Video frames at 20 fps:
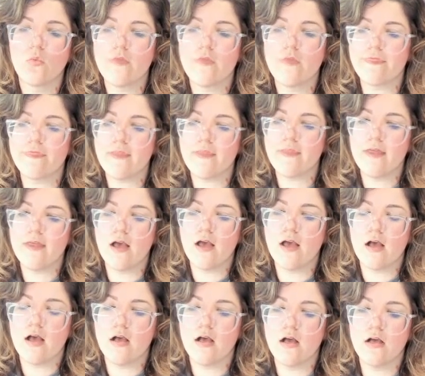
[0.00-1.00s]

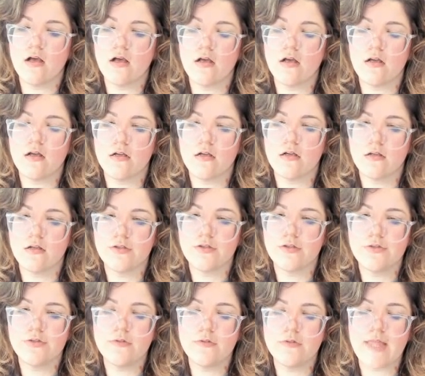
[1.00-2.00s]
the,
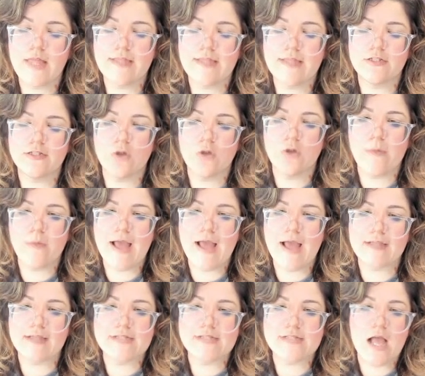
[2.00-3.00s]
you, like, go
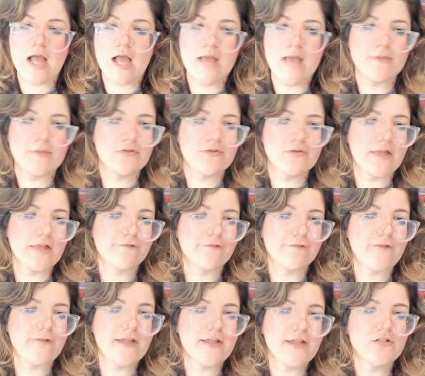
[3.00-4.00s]
back in time and you, like,
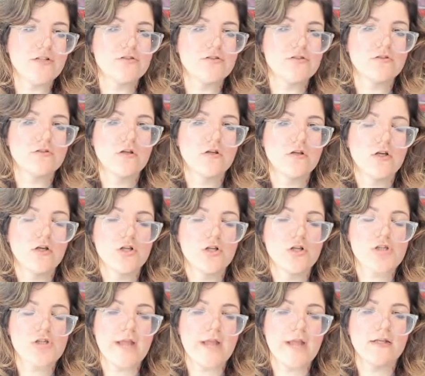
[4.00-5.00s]
fight
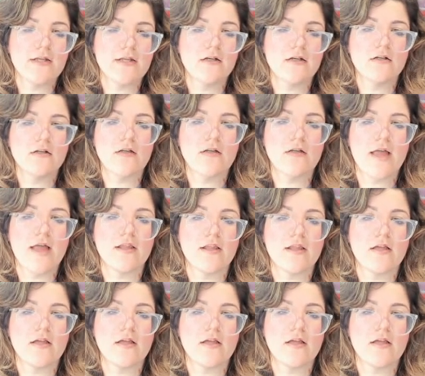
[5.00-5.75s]
China, I